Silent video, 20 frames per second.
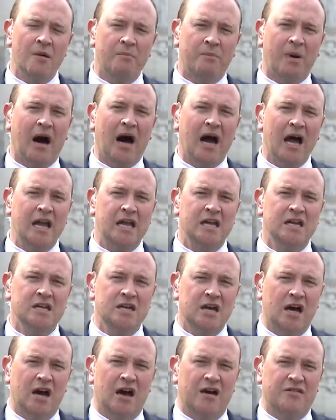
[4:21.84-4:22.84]
by
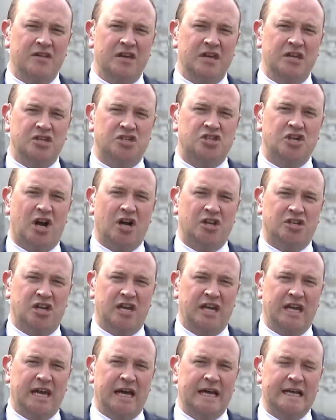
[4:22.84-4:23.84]
the judge
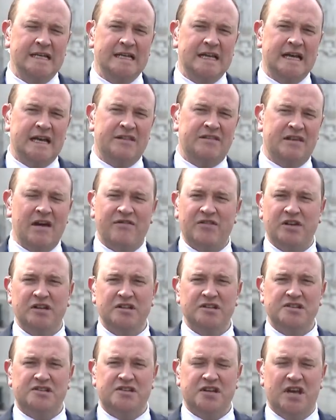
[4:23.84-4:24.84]
here. The
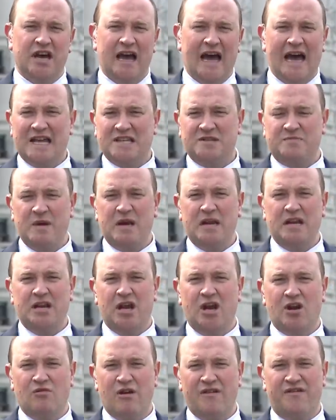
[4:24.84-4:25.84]
evidence has been
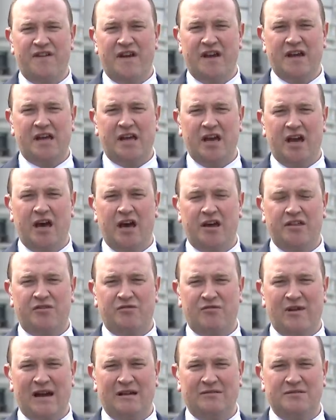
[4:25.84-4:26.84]
horrific
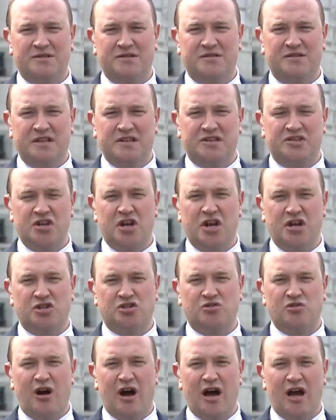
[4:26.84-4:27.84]
throughout this
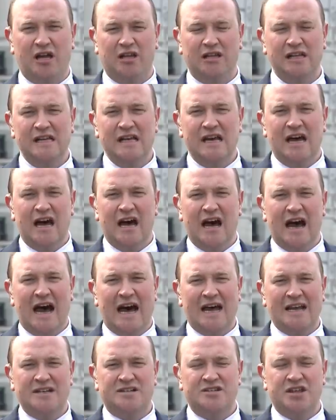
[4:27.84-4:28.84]
trial,
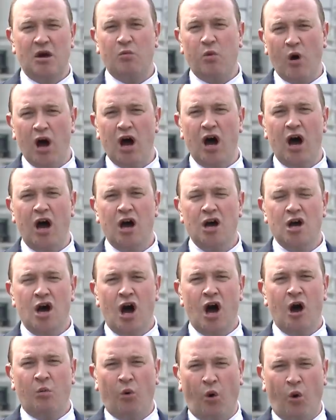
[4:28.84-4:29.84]
and there were
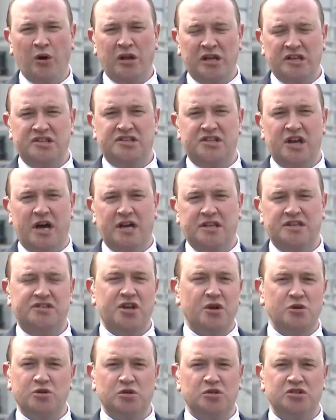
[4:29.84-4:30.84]
warning signs.
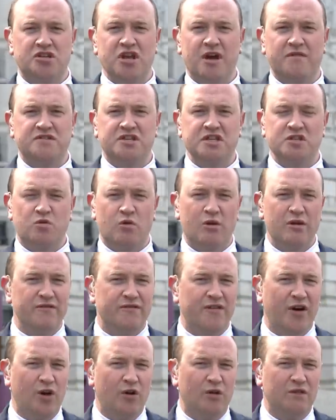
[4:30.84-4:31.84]
Social services were
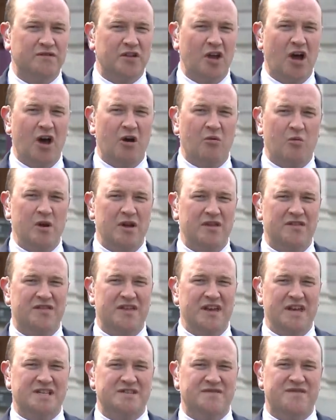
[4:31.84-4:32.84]
involved with
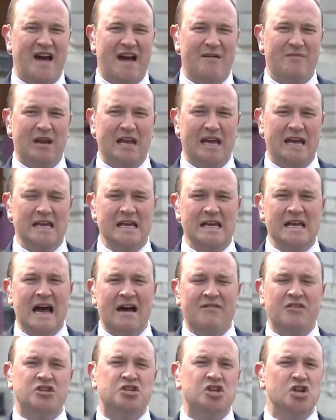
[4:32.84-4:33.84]
this family,
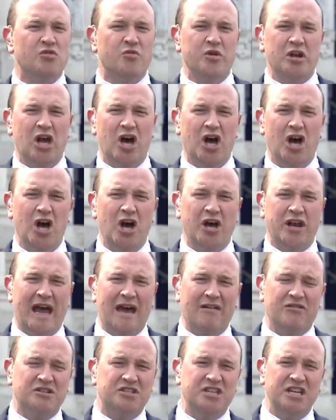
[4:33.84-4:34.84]
and the jury heard
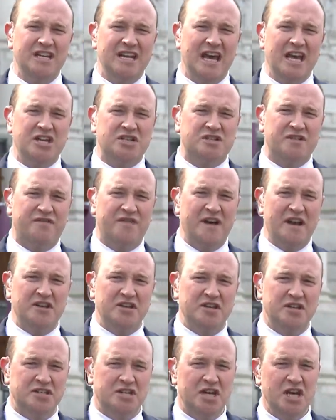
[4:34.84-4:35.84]
how the teenage
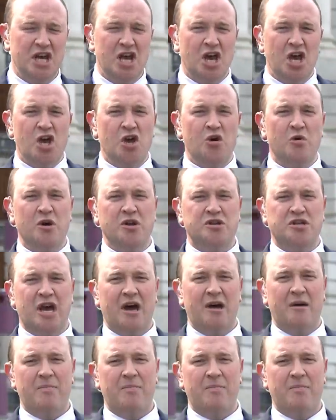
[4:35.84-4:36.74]
defendant, who had